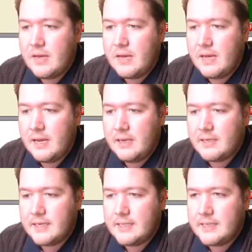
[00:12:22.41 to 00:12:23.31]
and
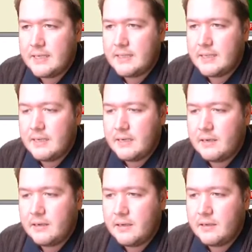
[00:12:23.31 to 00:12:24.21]
Ace of Hearts, heart,
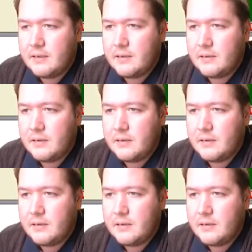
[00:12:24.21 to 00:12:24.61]
and